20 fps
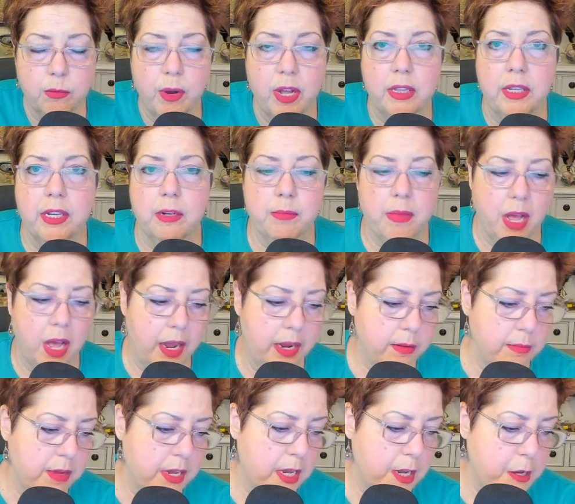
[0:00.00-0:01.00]
wetland
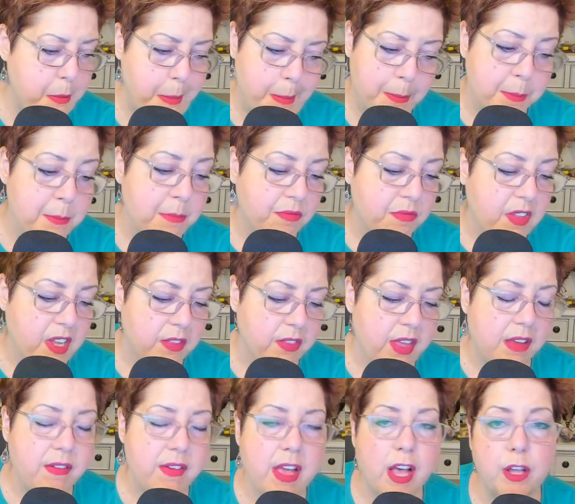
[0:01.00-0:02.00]
behind me,
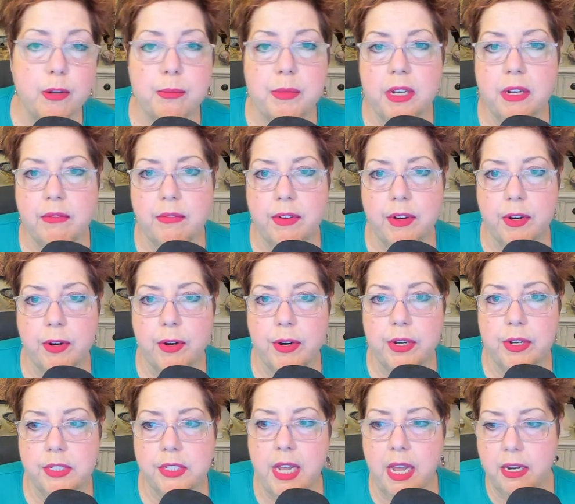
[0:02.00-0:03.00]
they've held me in very good
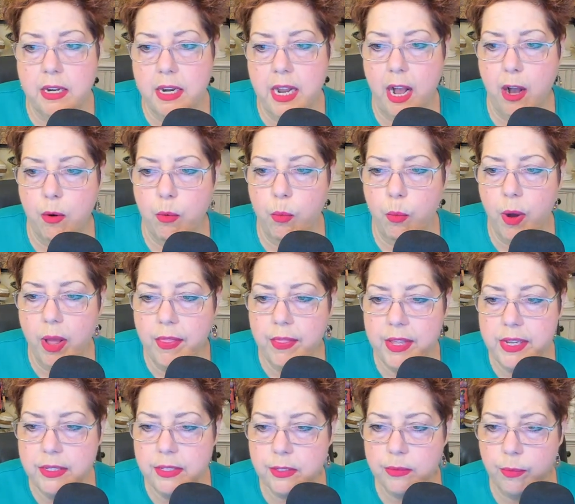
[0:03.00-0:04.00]
stead. Now, what
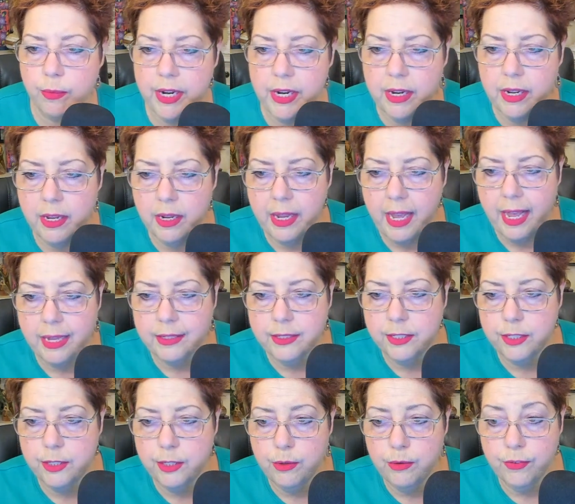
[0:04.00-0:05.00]
this reading has to
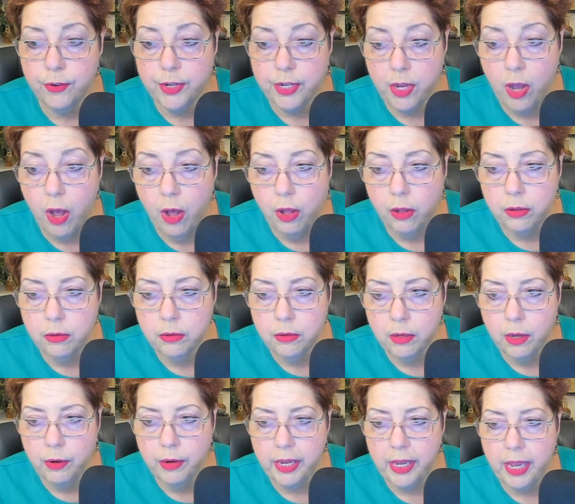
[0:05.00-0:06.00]
do for y'all,
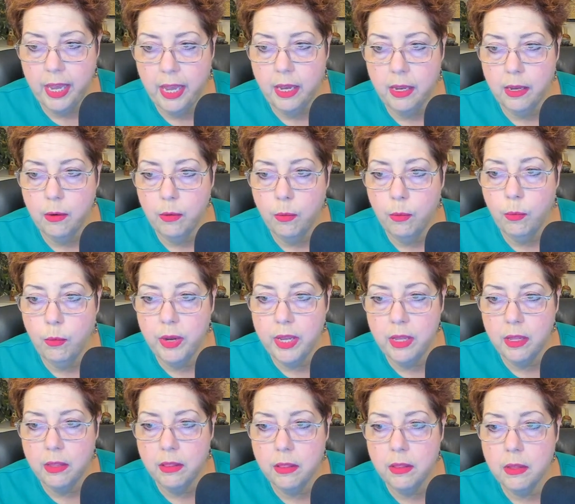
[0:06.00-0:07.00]
okay,
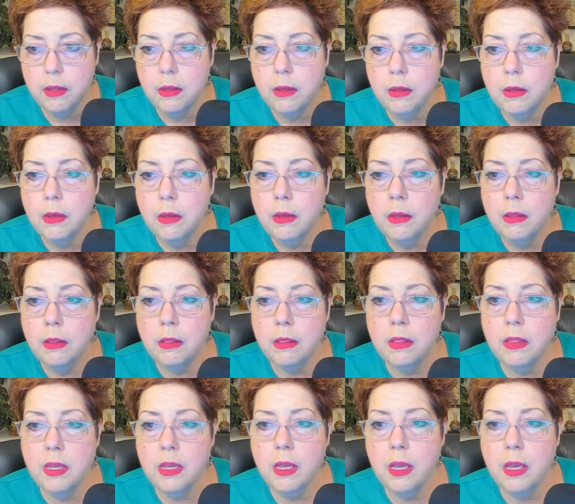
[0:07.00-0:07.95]
with the